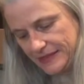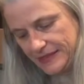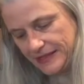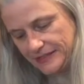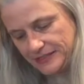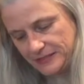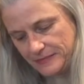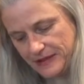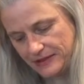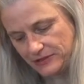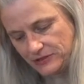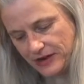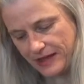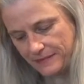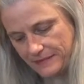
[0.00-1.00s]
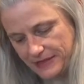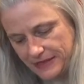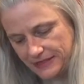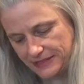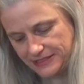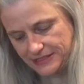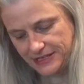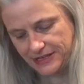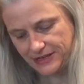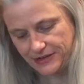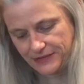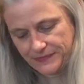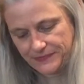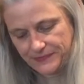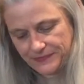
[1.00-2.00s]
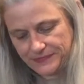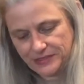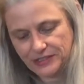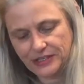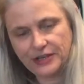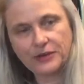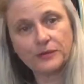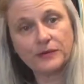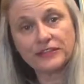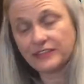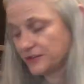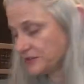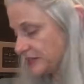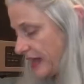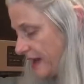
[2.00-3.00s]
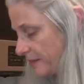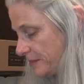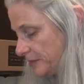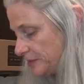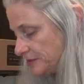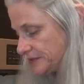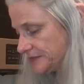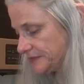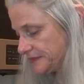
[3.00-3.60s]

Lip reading: into my dry mix there to go with those apples.